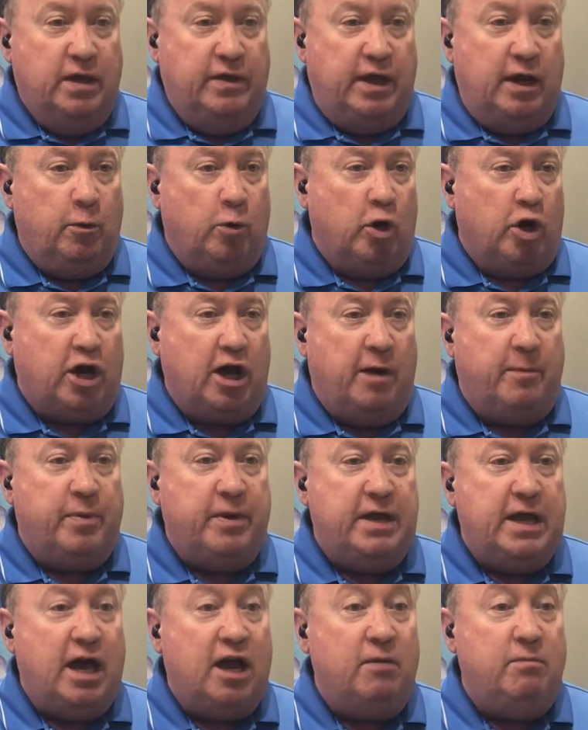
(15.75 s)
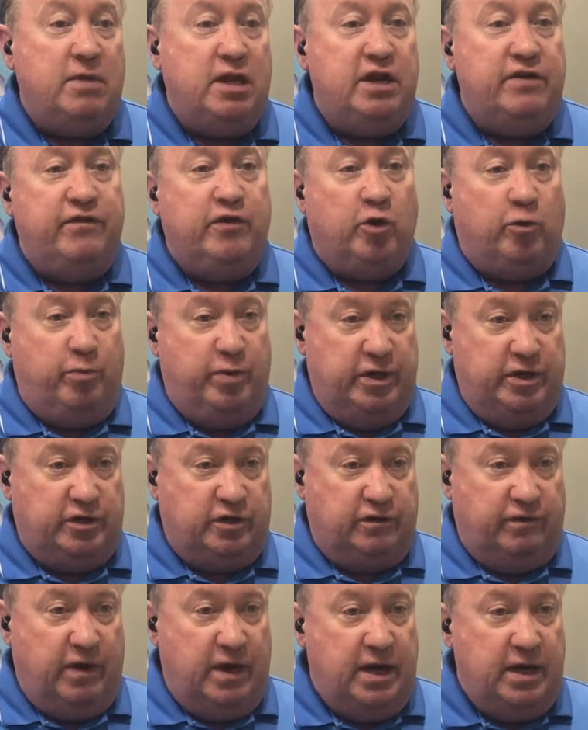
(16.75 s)
They were a company out of Meadville,
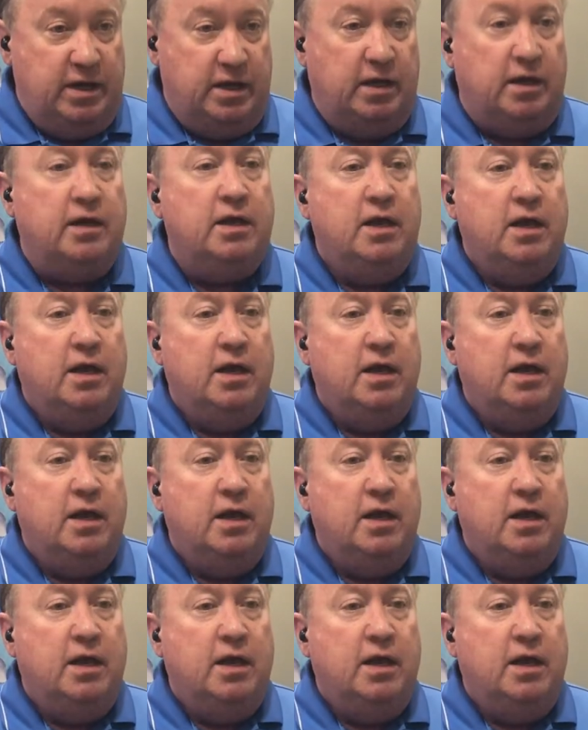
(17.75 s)
Pennsylvania.